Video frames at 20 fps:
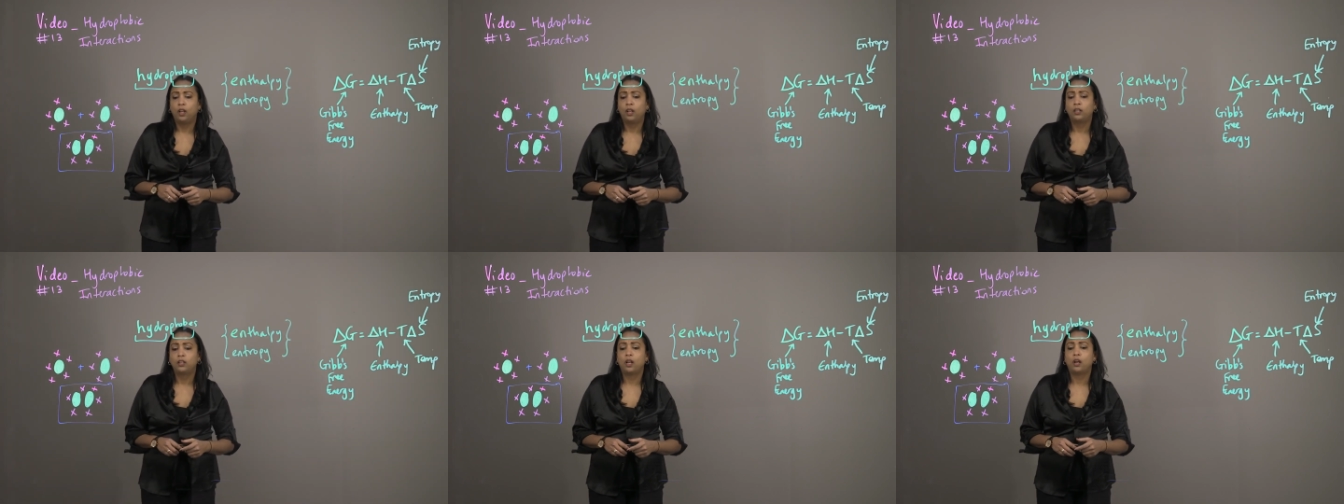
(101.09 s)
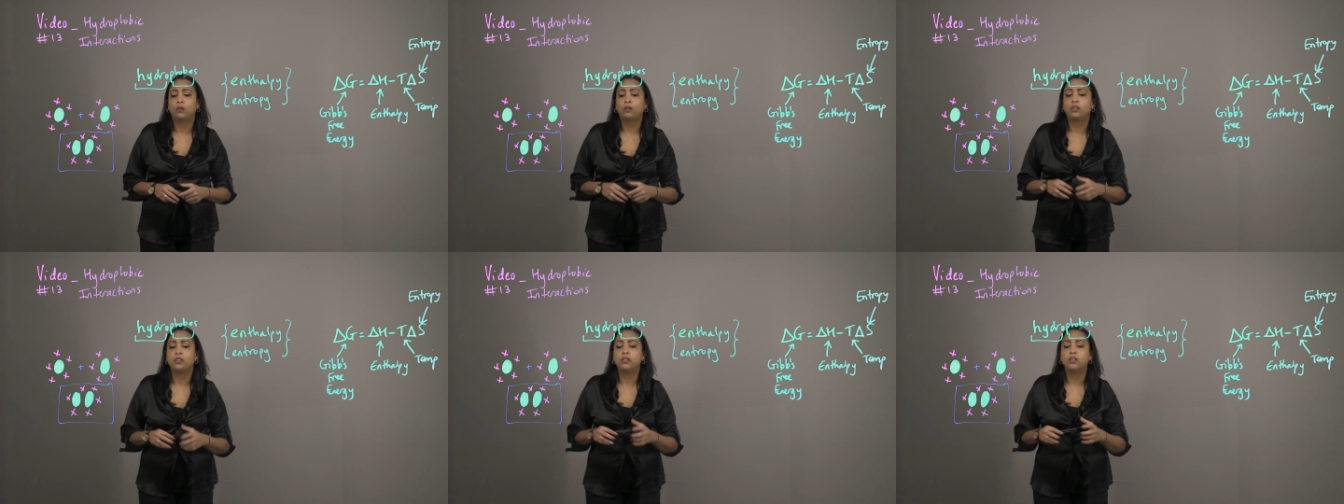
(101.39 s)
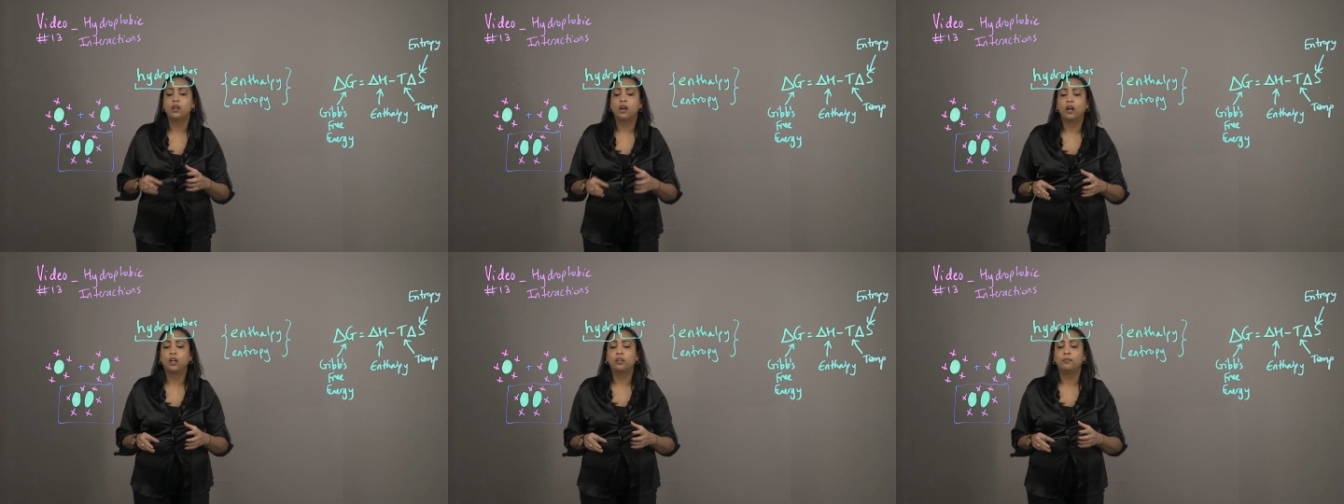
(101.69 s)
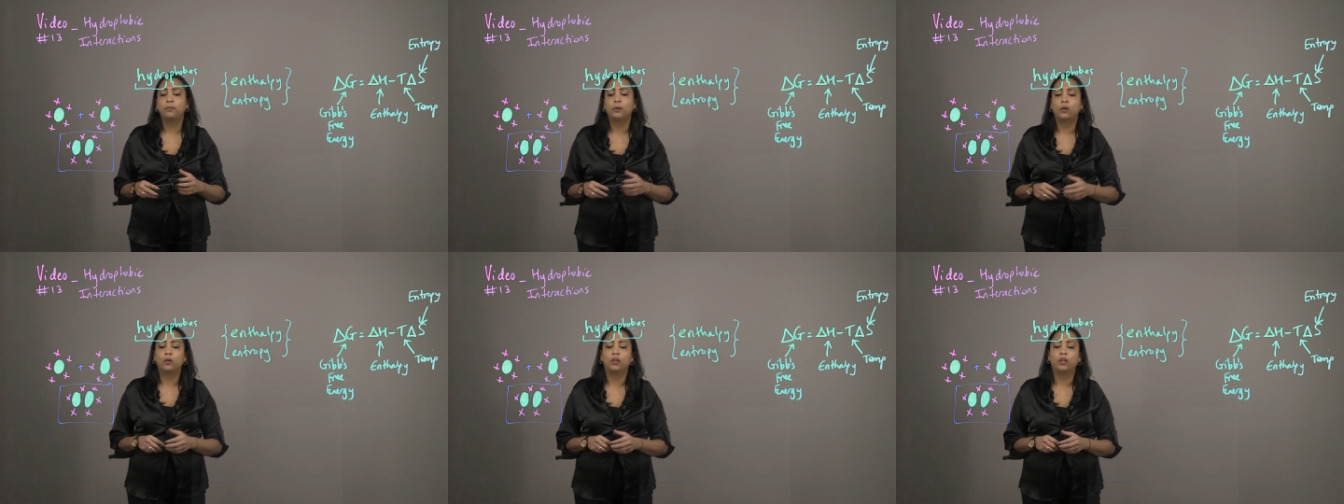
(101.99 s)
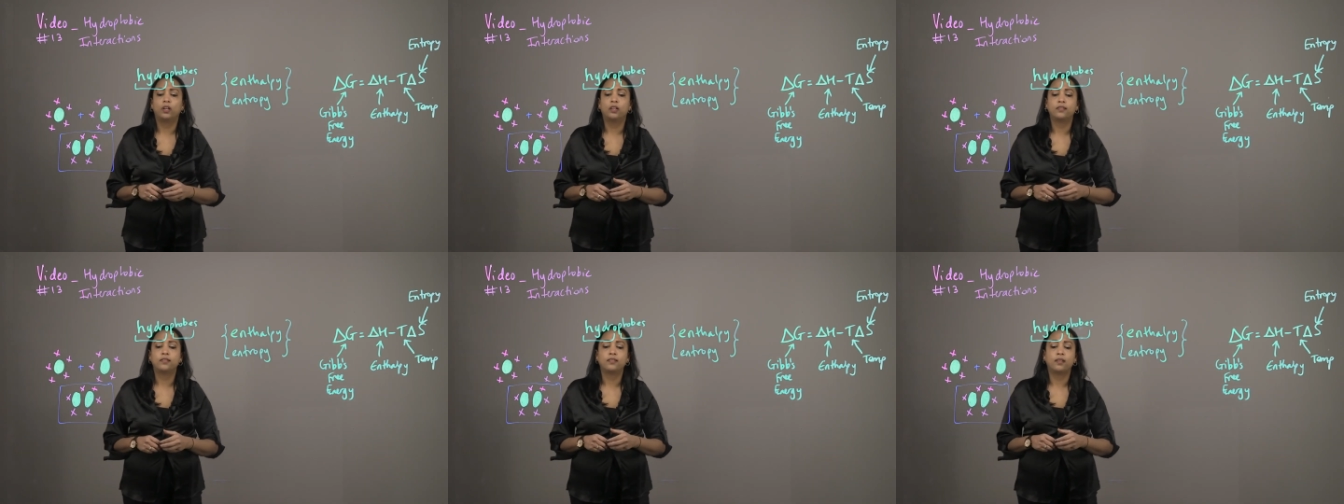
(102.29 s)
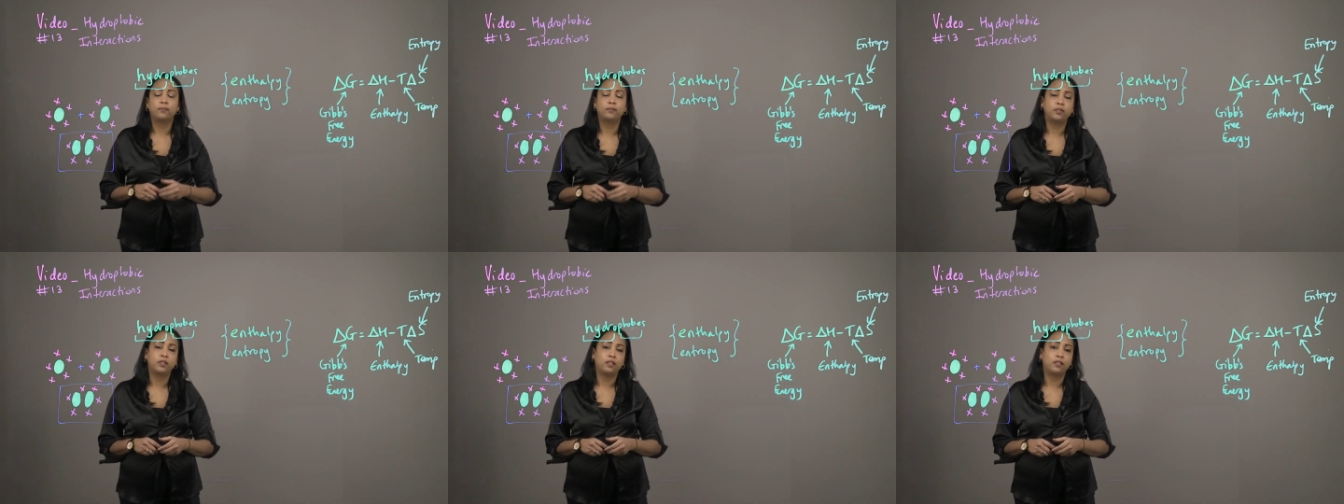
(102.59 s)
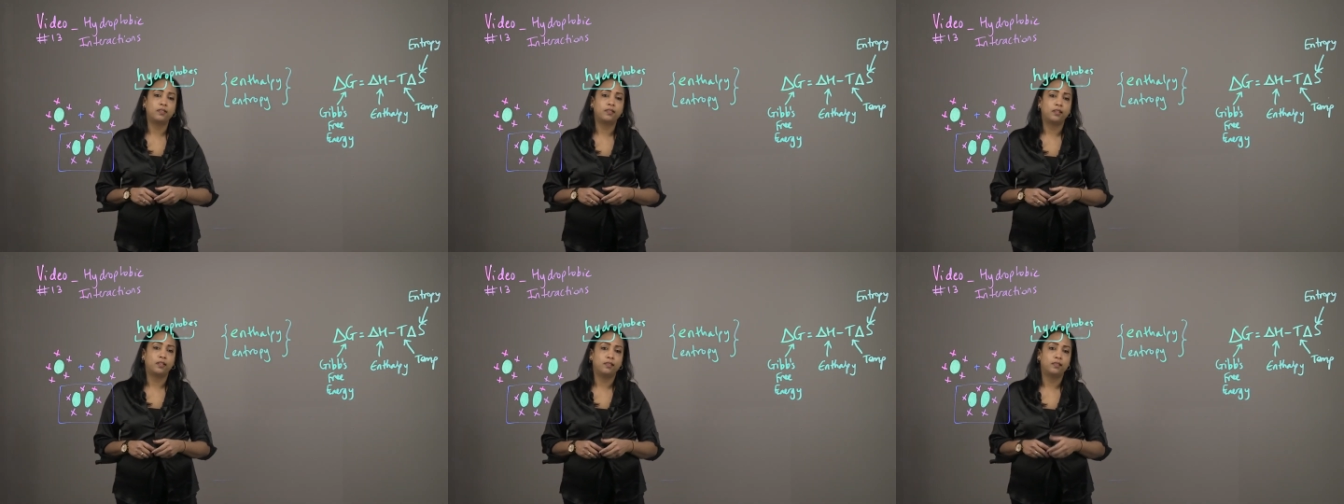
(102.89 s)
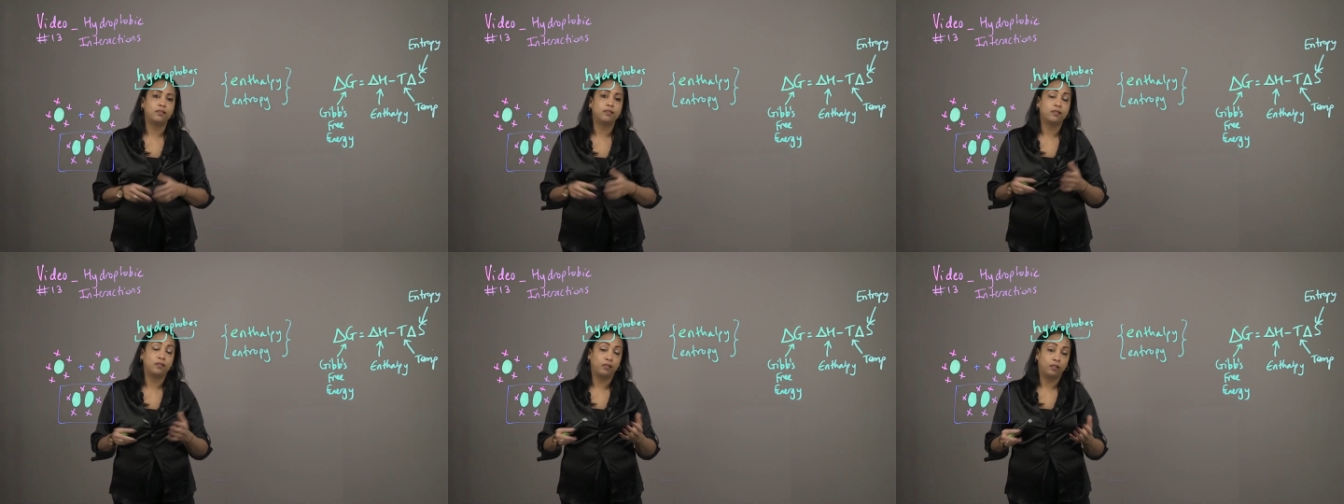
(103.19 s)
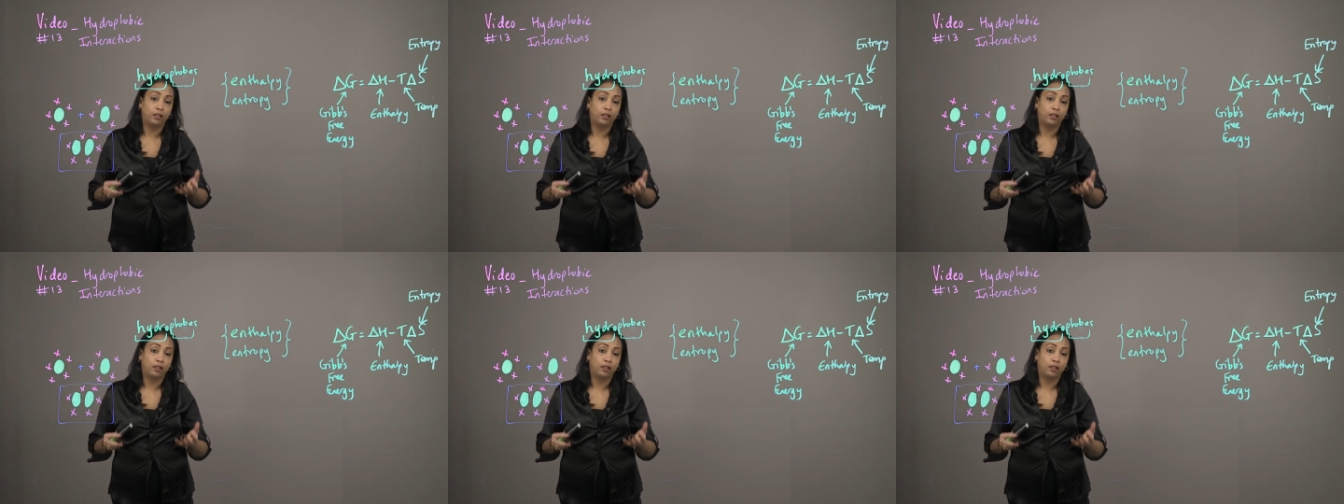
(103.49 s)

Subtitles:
Now, non-polar substances